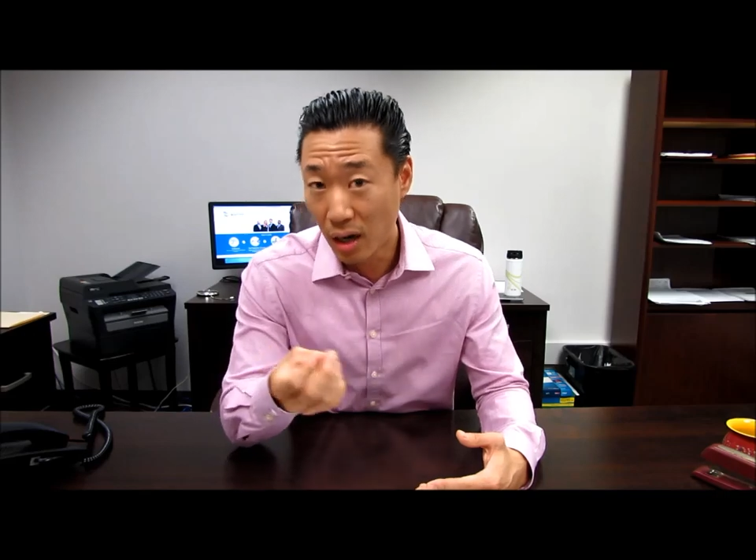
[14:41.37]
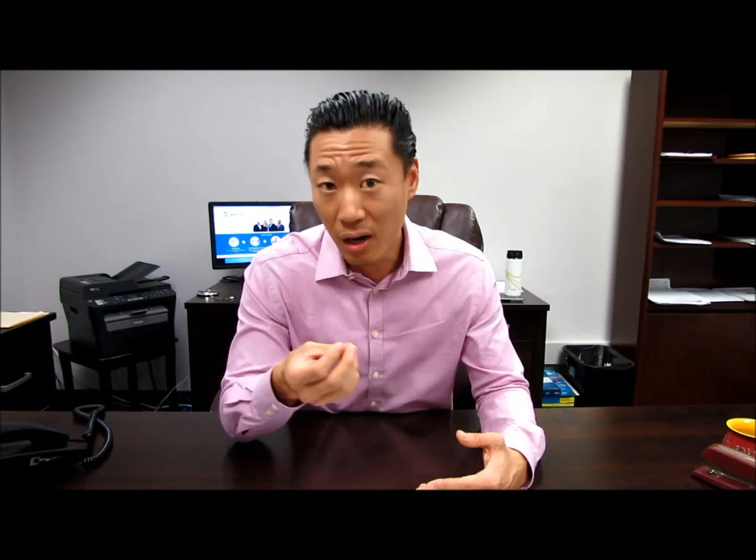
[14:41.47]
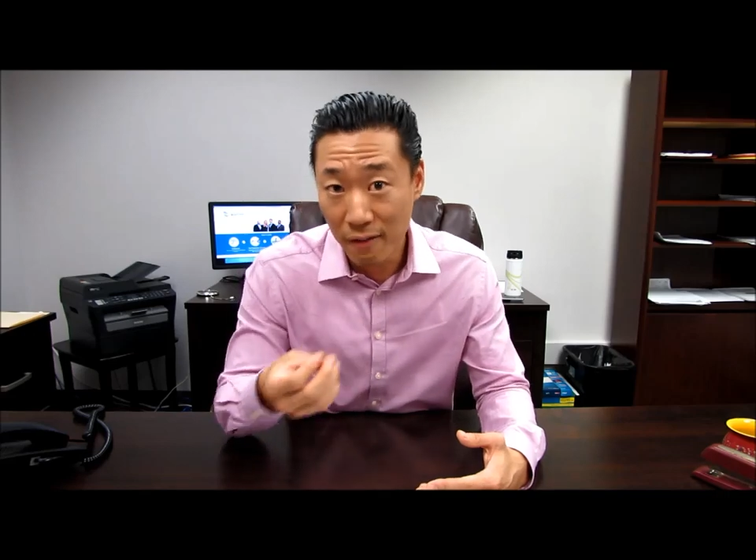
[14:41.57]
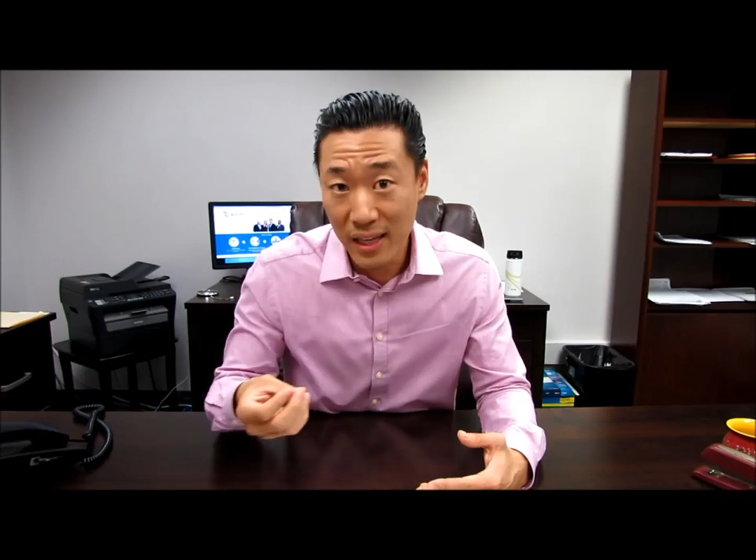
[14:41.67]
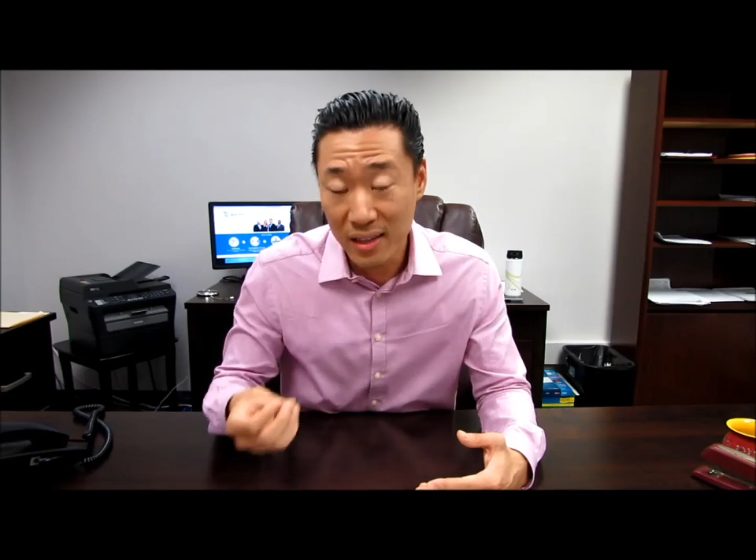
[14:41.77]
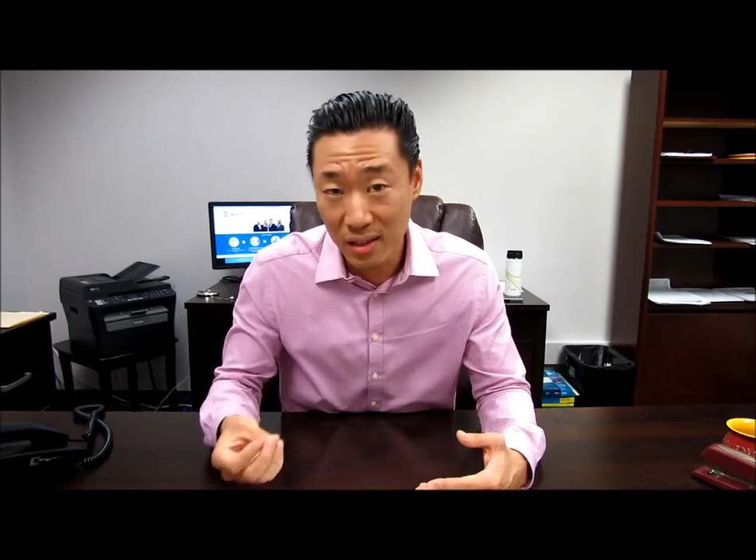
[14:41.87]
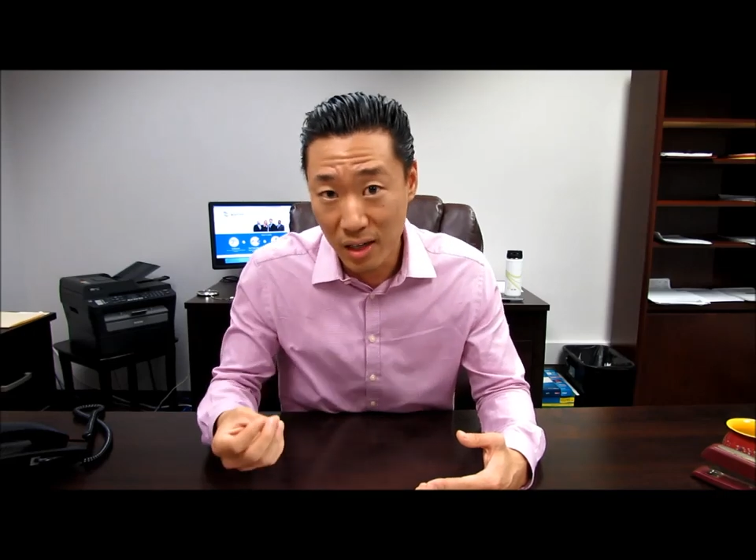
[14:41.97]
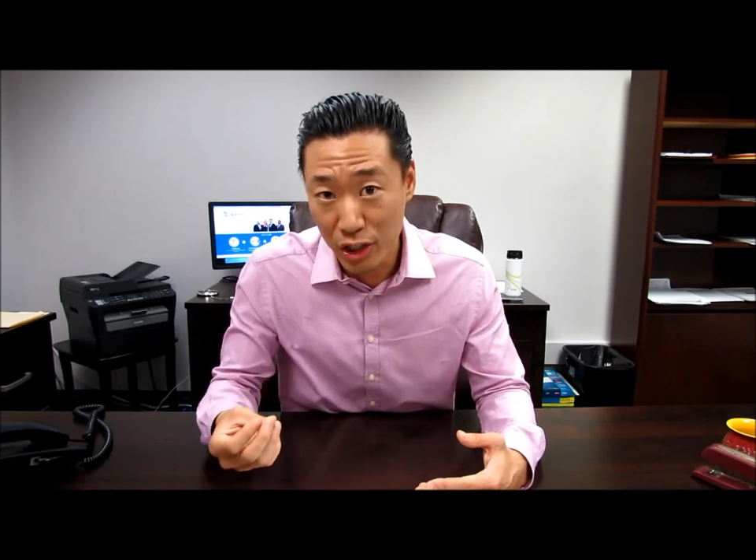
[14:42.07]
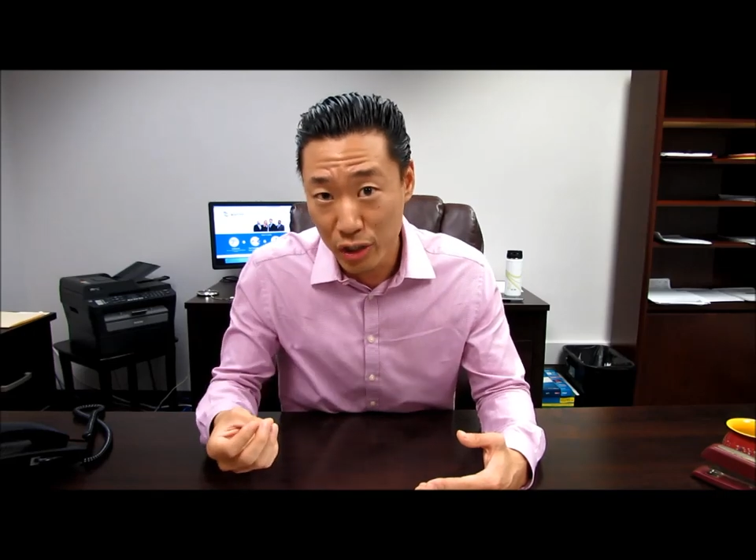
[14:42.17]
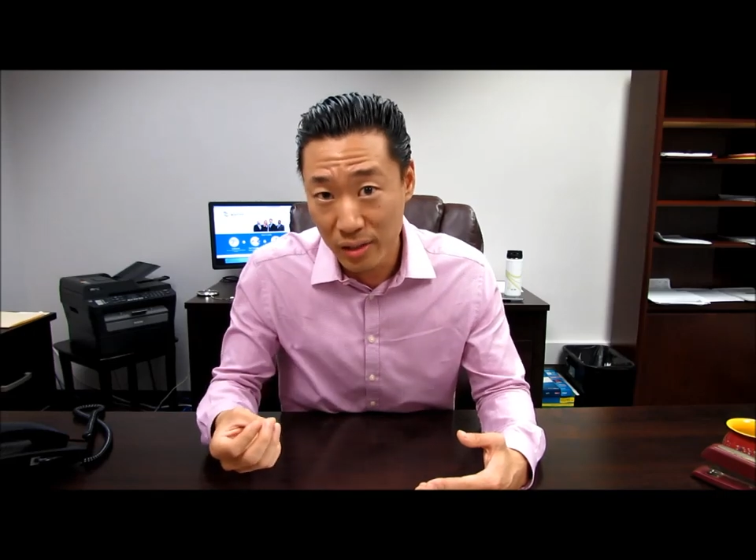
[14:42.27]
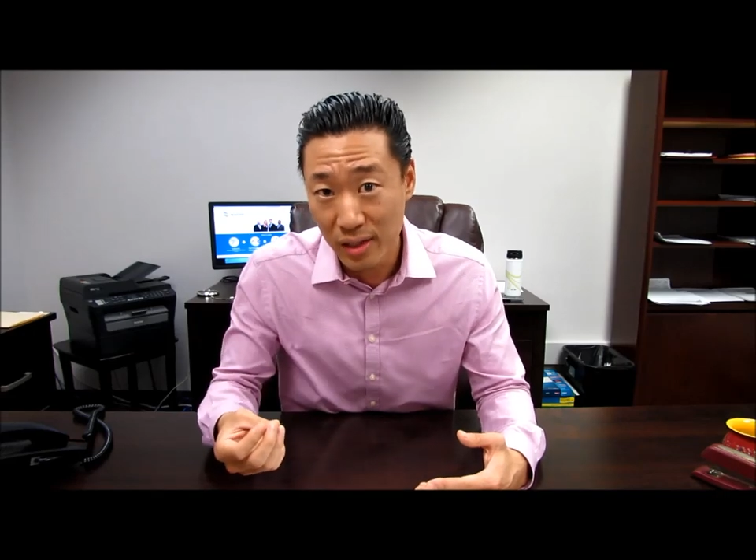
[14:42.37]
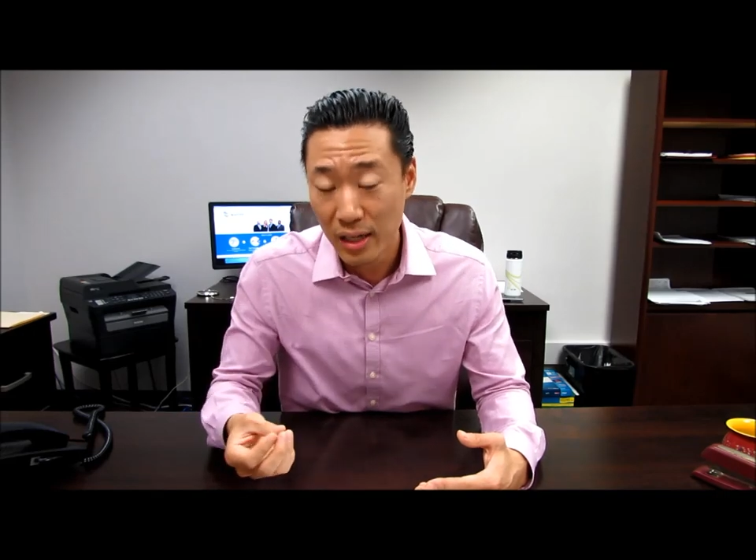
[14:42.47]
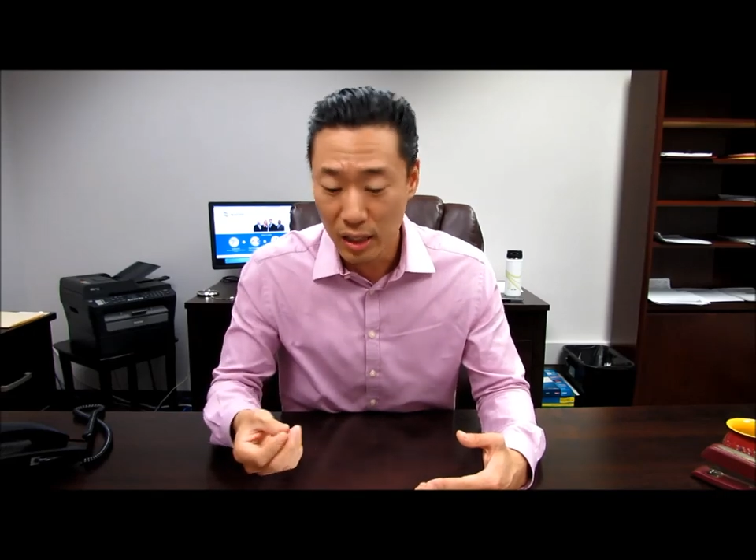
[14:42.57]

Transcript: of that deduction.